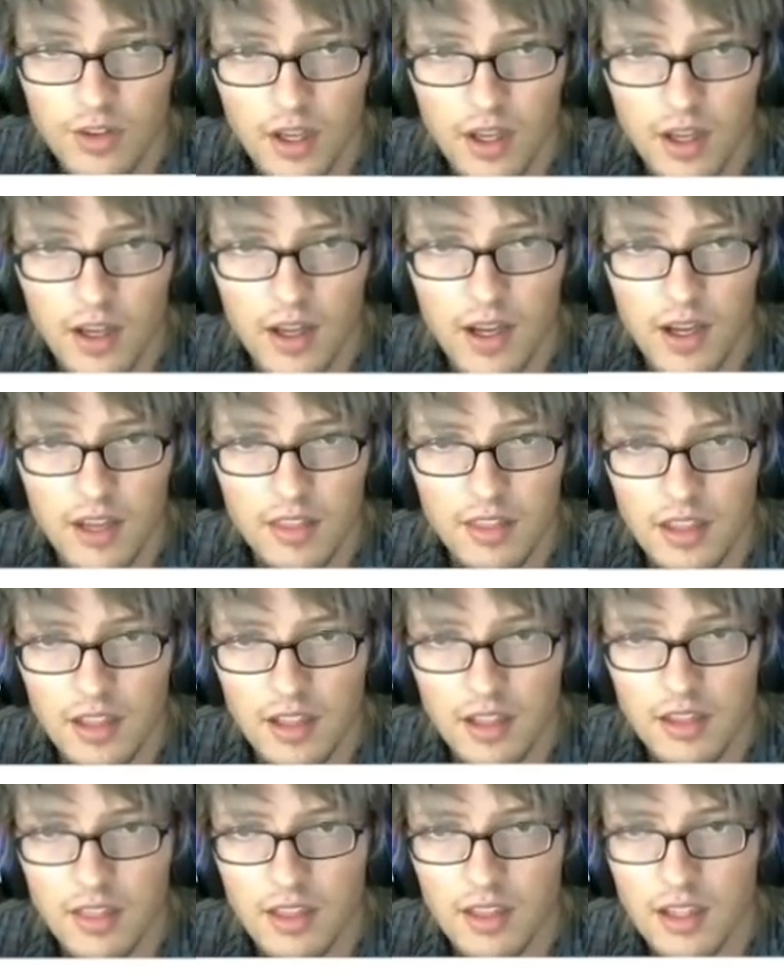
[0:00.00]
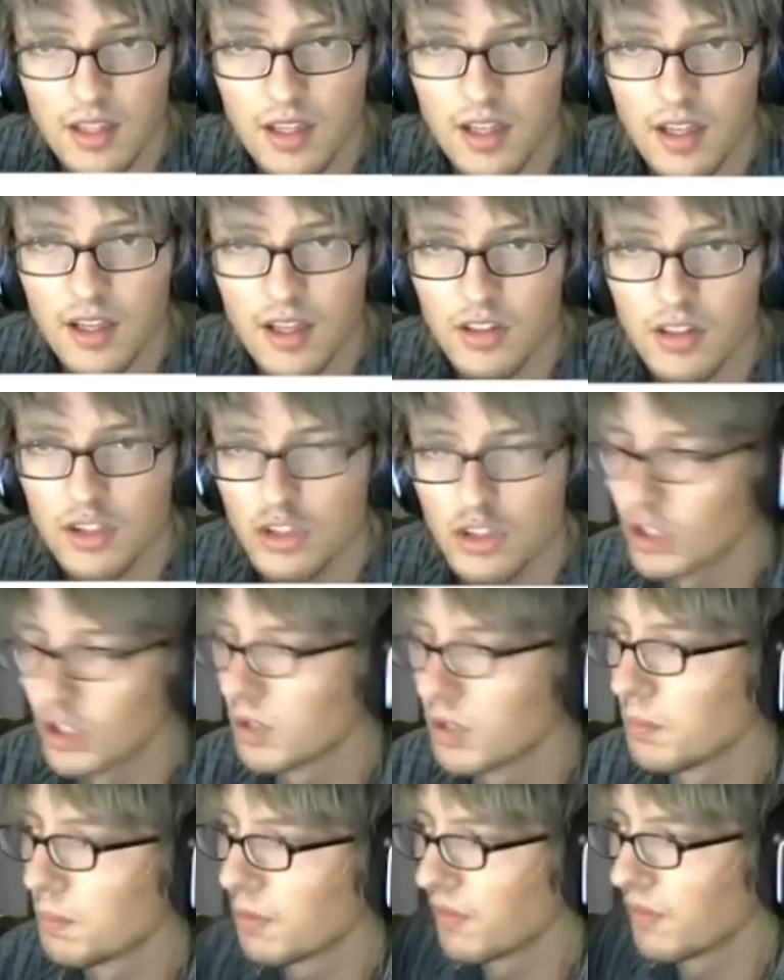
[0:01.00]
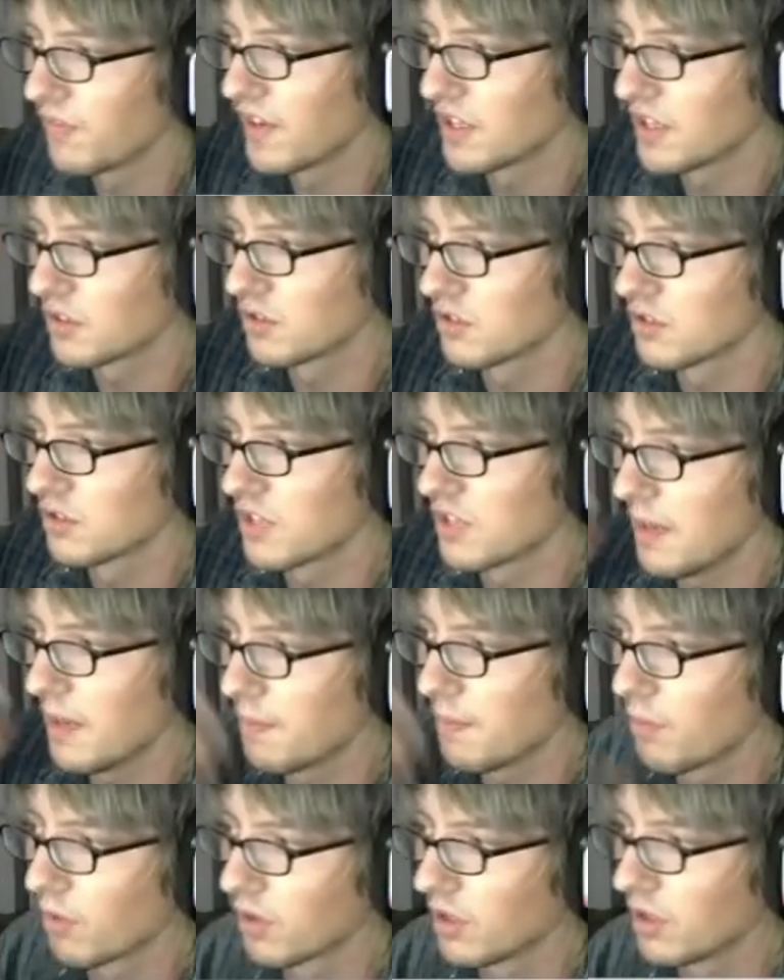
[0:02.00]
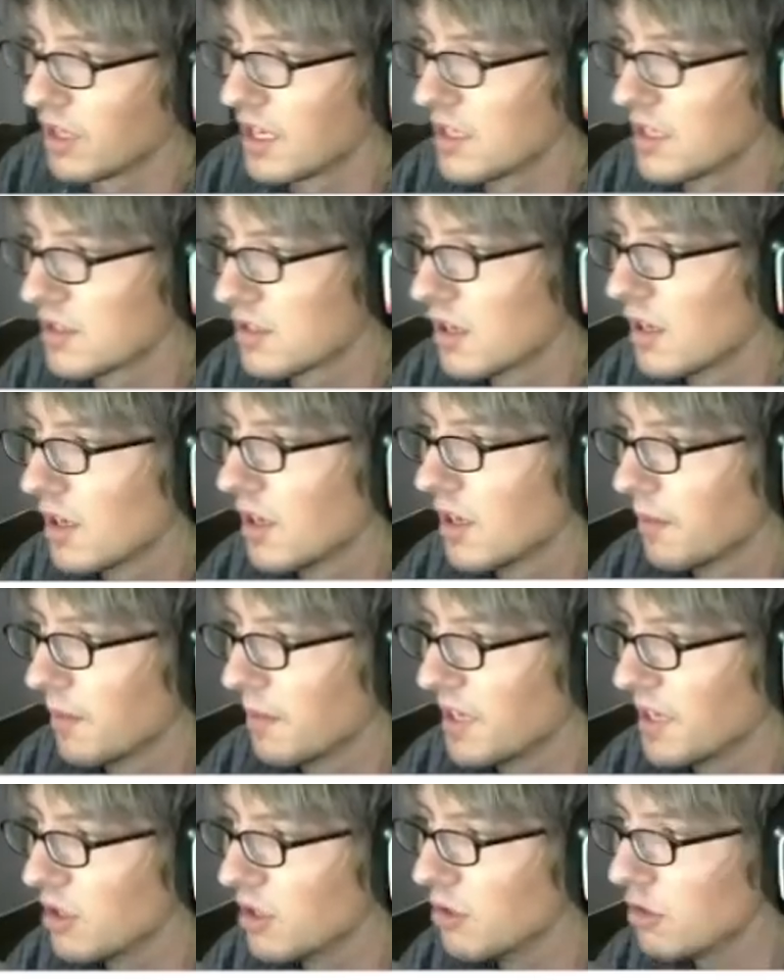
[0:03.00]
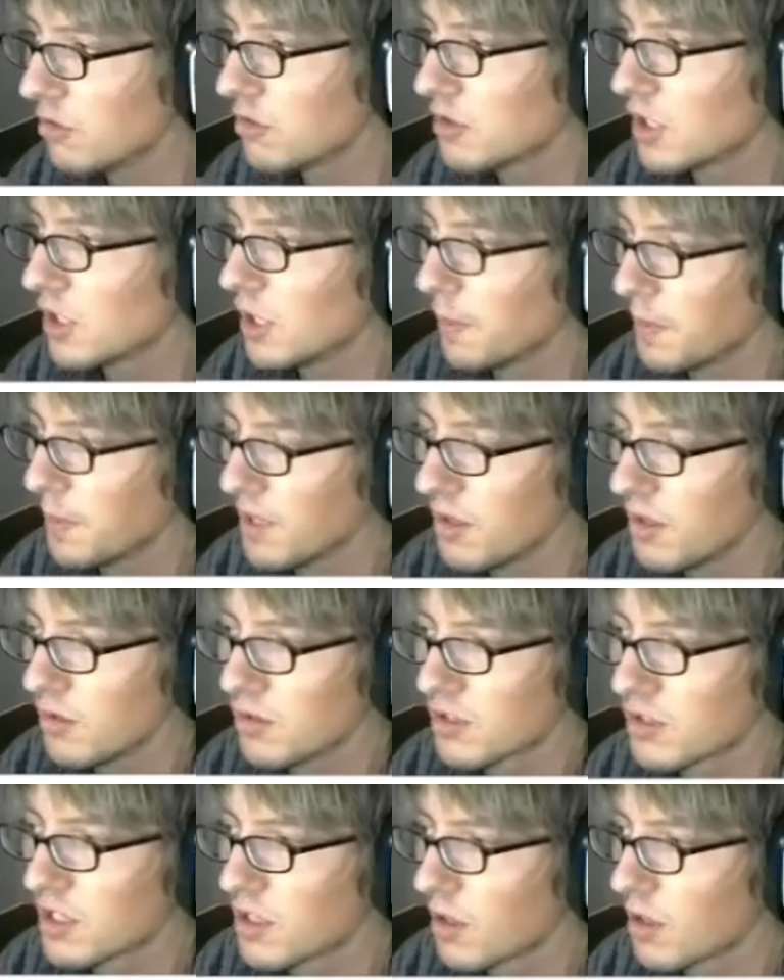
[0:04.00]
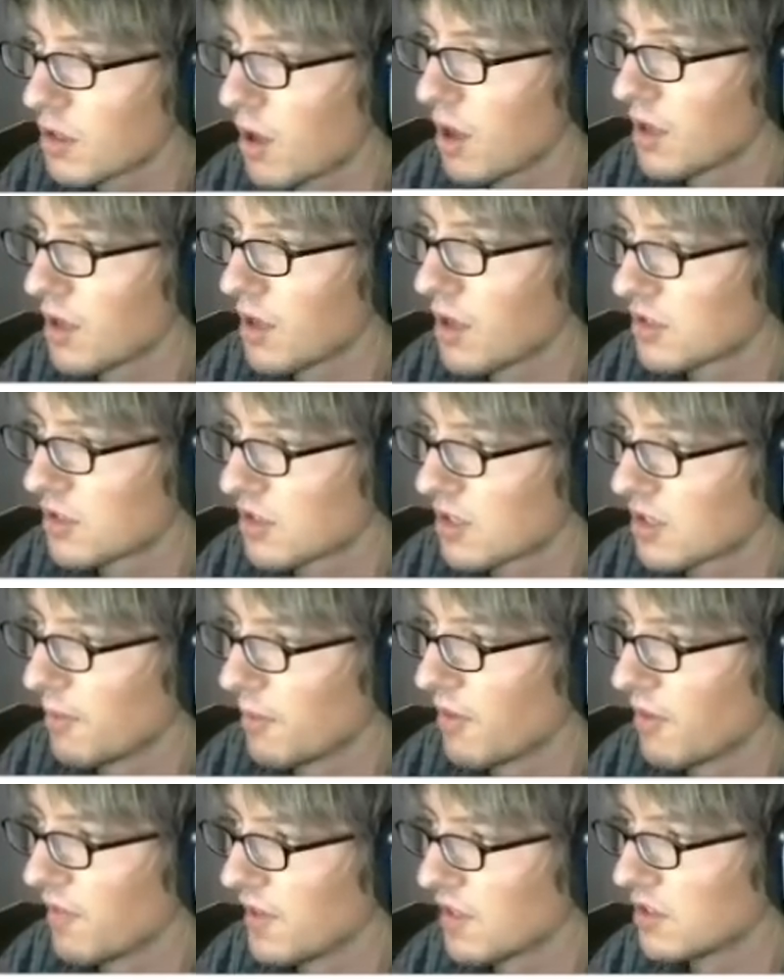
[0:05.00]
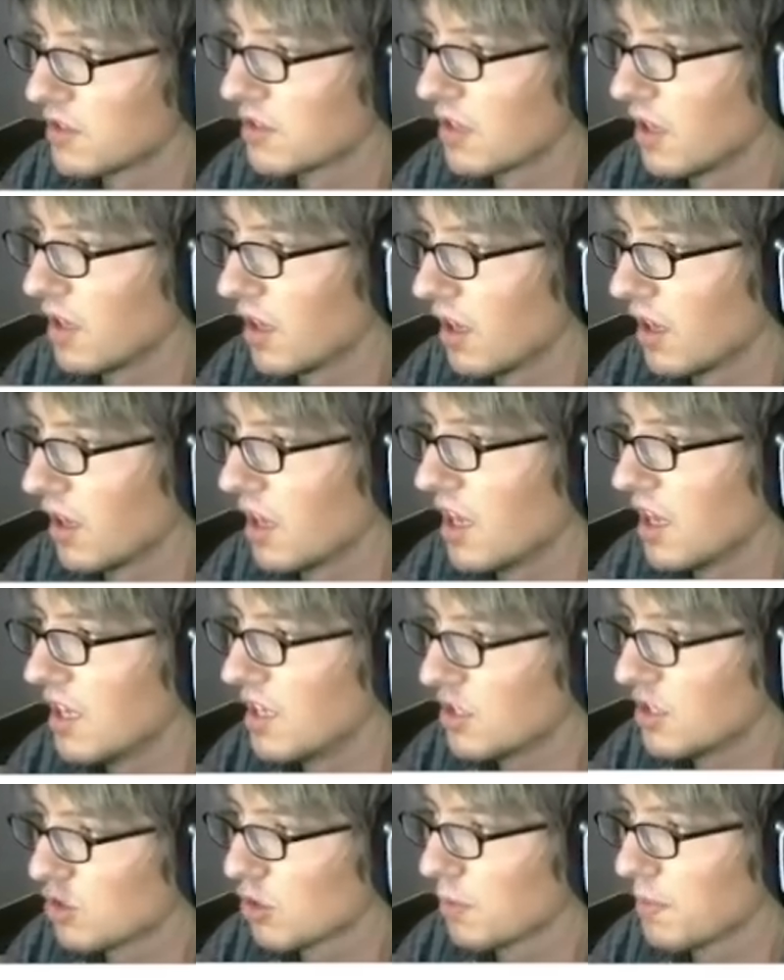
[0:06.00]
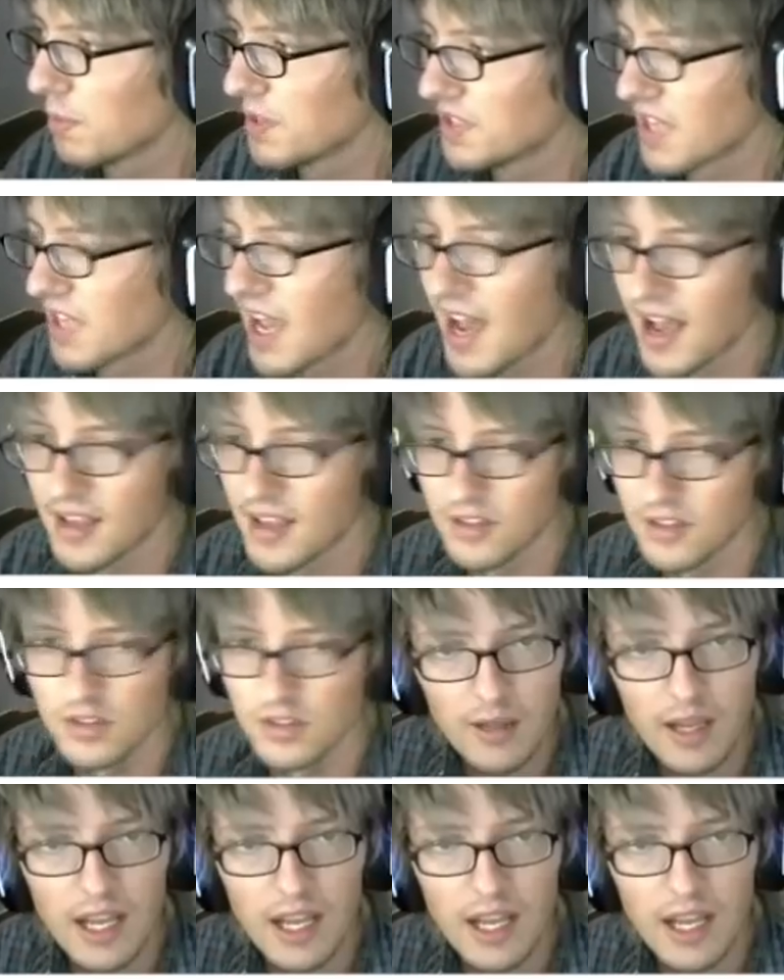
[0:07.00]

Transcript: I think the term professional skateboarder has been used and abused and lost some of its initial pizzazz.